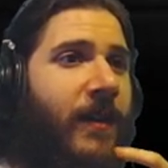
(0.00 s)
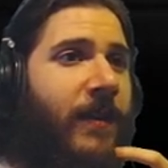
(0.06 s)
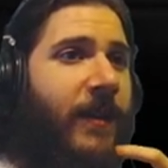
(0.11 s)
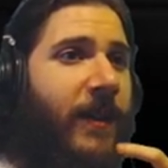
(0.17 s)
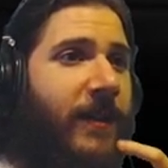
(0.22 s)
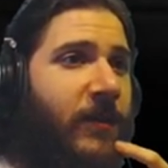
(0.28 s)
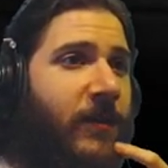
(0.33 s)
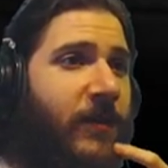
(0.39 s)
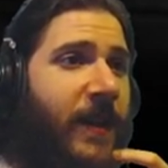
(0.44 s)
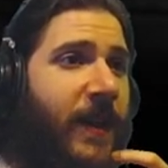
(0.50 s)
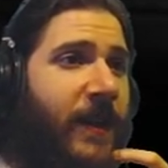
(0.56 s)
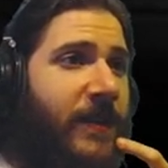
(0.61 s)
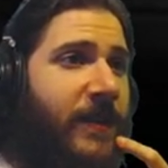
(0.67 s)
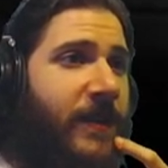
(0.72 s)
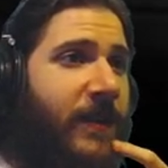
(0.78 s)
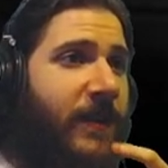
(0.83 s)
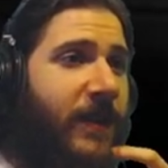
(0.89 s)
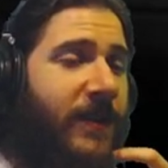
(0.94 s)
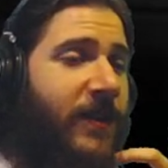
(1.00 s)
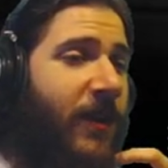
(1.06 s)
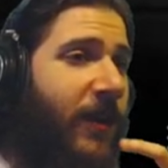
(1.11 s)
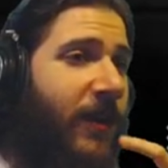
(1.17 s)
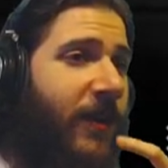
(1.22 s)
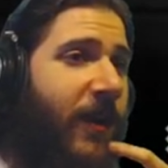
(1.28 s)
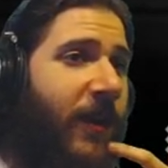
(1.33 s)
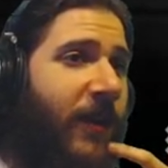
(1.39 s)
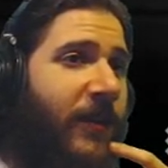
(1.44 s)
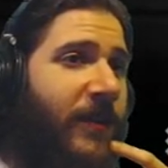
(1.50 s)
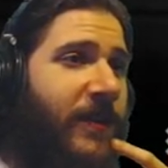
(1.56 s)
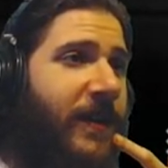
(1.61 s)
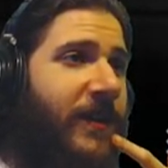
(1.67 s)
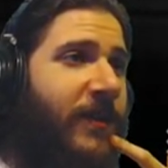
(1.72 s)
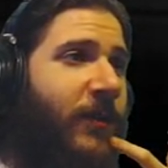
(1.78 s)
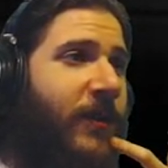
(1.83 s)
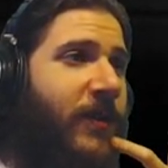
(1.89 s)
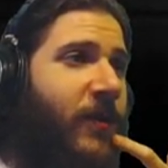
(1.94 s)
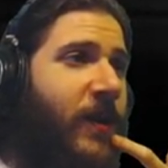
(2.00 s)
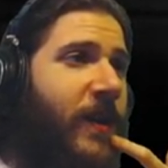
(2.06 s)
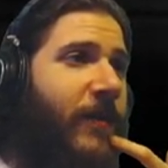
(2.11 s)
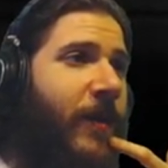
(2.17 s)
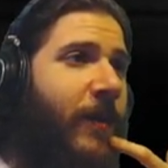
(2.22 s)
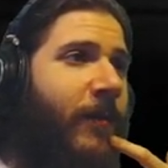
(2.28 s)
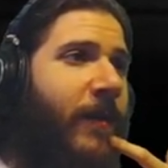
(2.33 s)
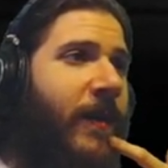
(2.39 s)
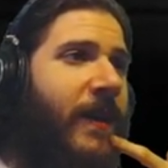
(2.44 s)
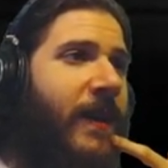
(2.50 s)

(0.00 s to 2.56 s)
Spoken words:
that you sent, car you sent to retrieve them.